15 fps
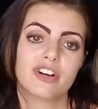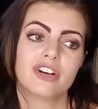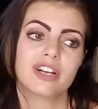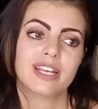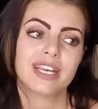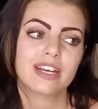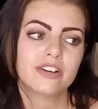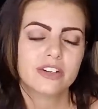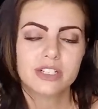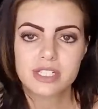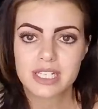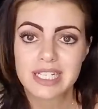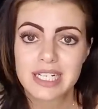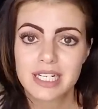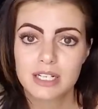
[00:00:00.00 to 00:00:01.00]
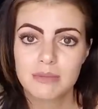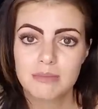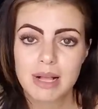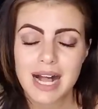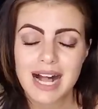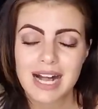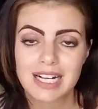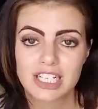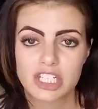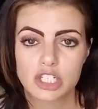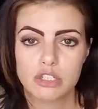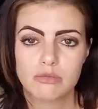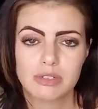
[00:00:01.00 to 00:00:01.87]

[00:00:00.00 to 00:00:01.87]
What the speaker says: her to get her tail back because she